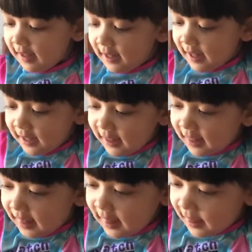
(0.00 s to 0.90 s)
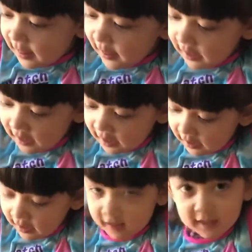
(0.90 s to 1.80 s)
Let's see.
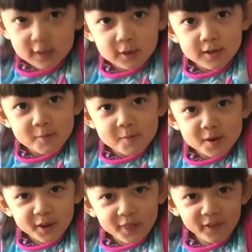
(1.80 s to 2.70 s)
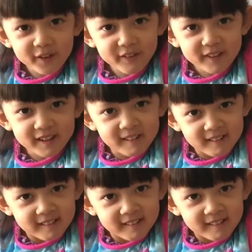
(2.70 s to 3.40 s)
Did you say 1, 2, 3 already?